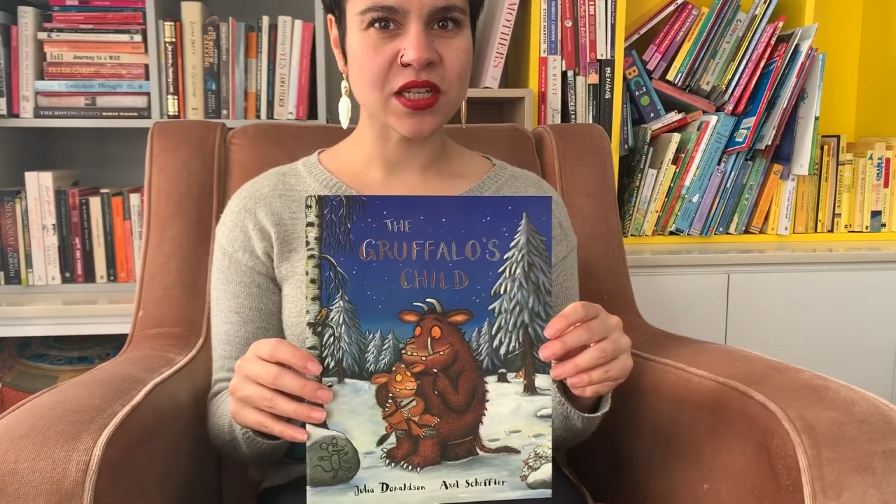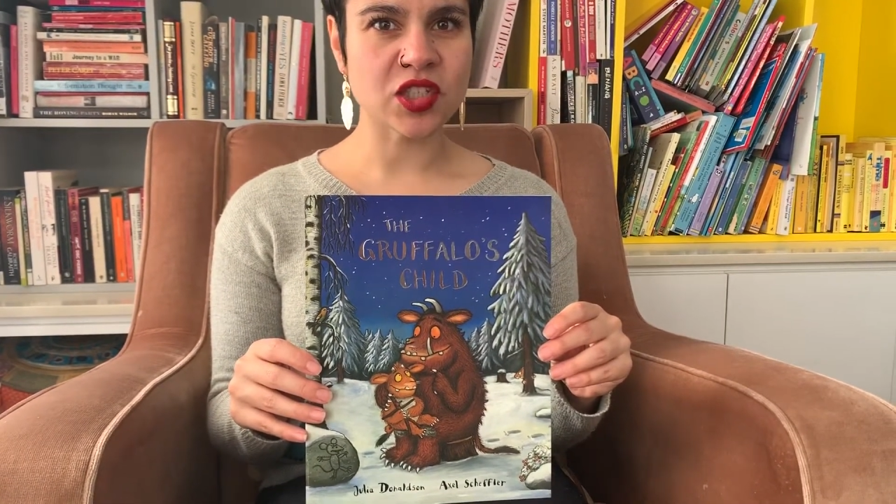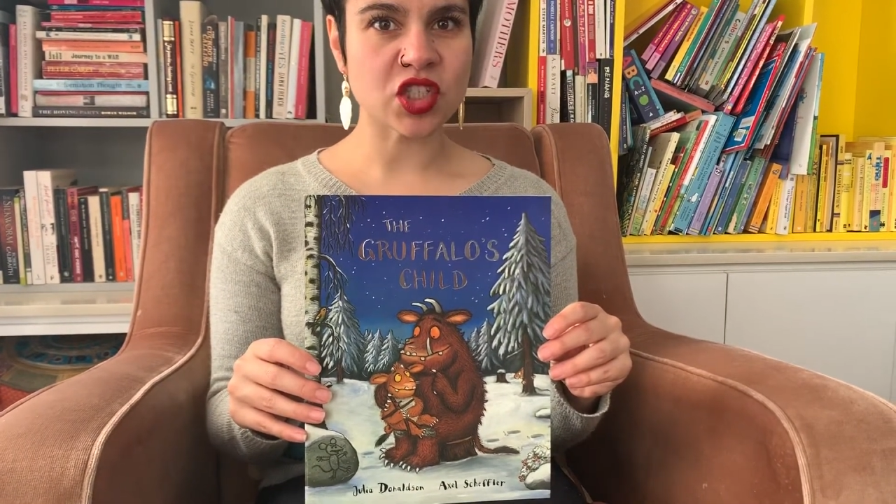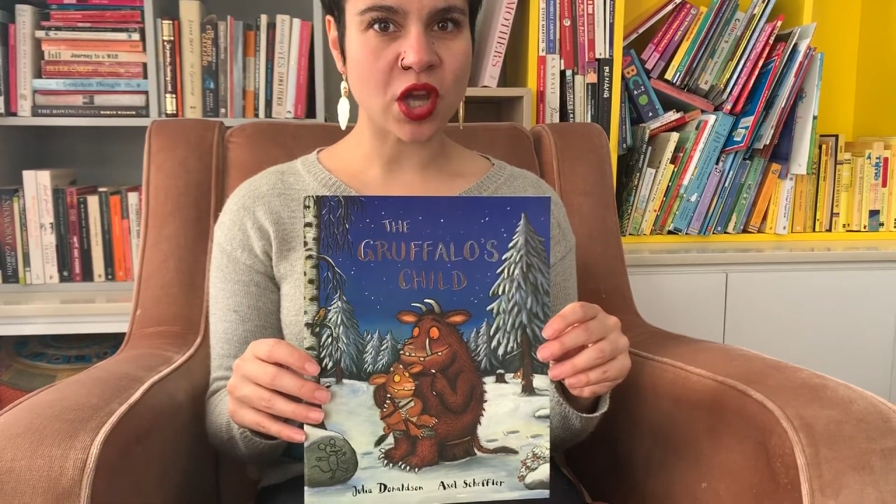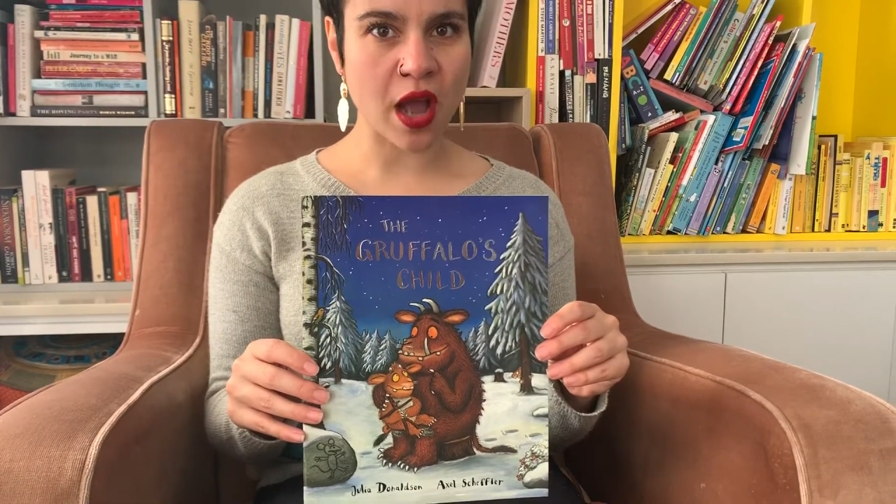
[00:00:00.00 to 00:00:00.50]

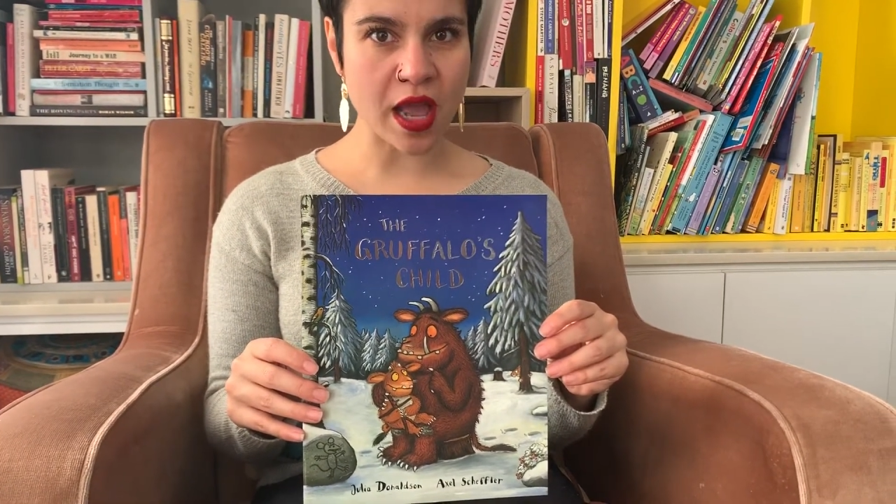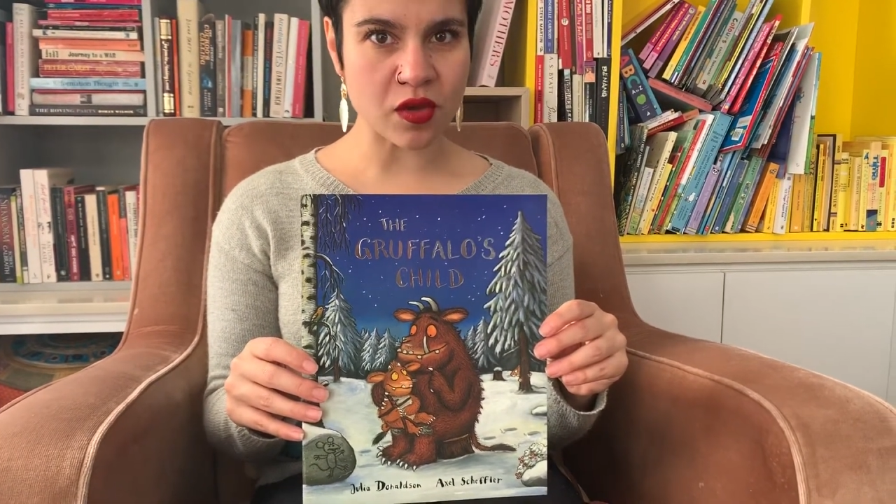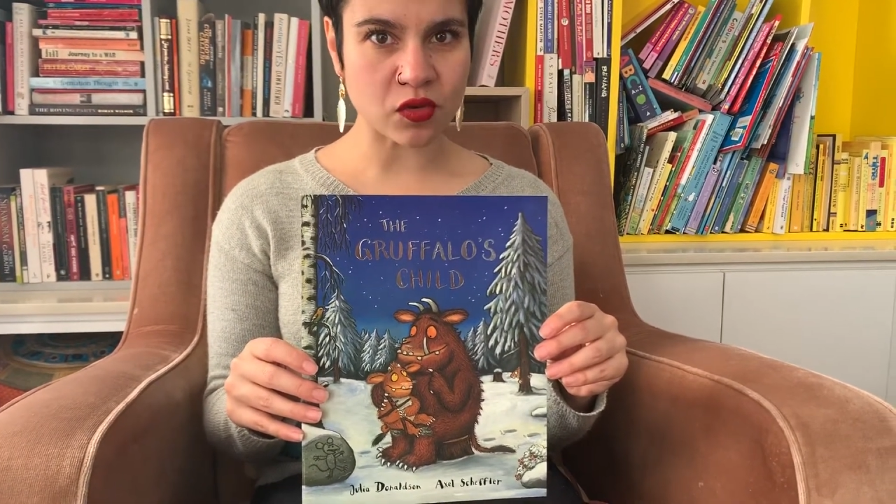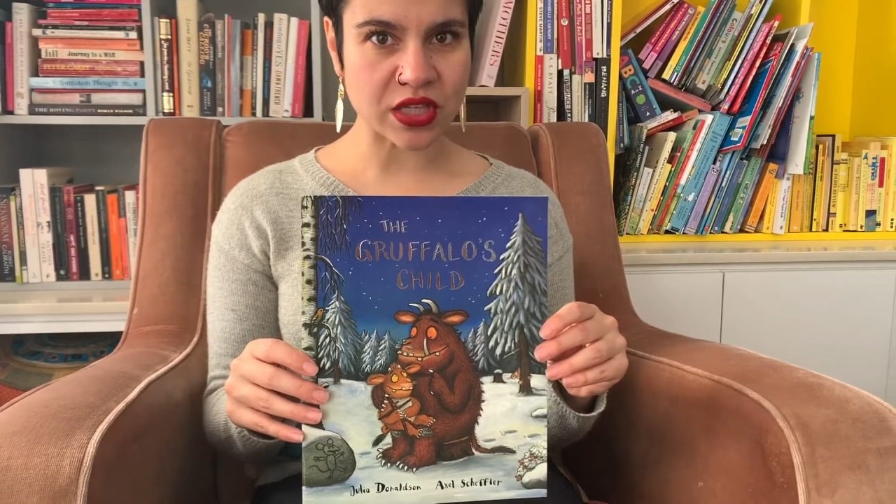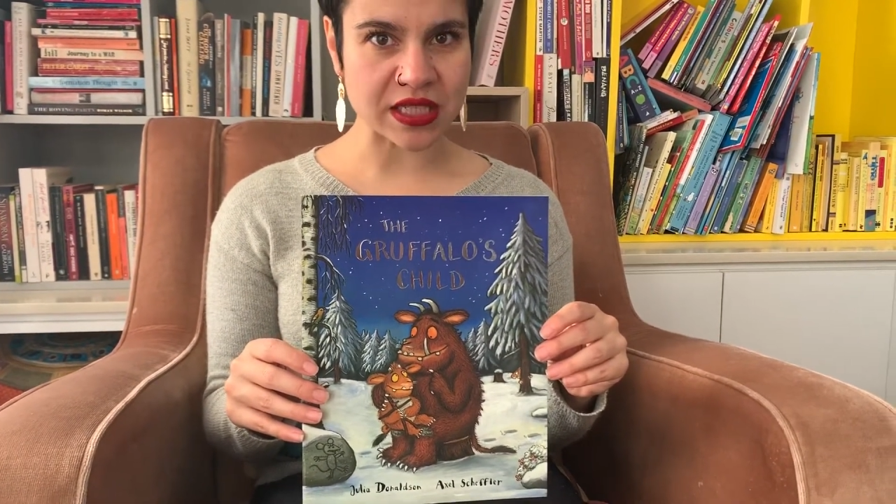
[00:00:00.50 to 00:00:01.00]

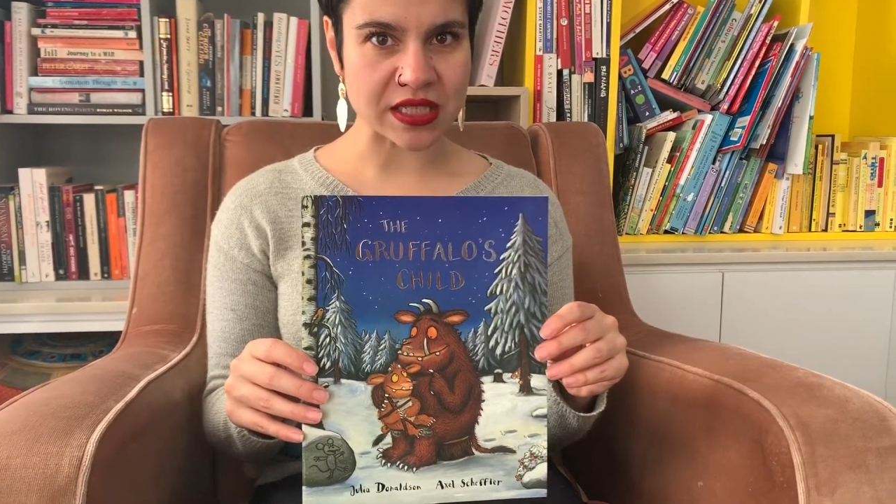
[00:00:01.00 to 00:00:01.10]
child is